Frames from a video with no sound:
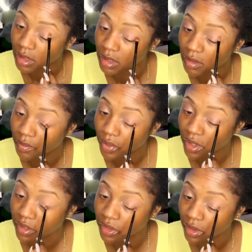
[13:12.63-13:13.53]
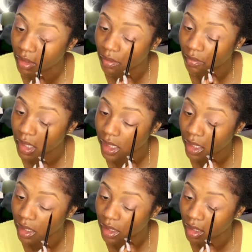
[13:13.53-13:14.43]
both
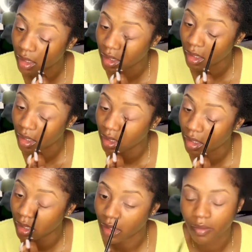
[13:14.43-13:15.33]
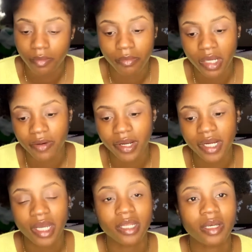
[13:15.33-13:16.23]
my right
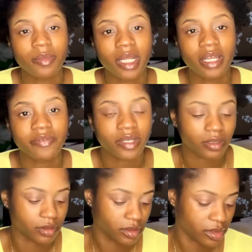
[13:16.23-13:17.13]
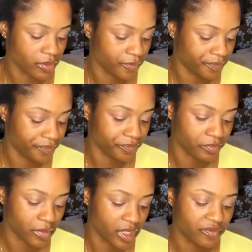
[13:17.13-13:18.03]
hand and my left hand, so
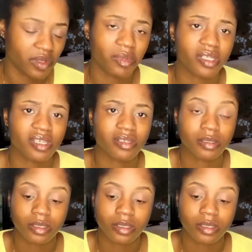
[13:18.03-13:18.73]
if that makes sense.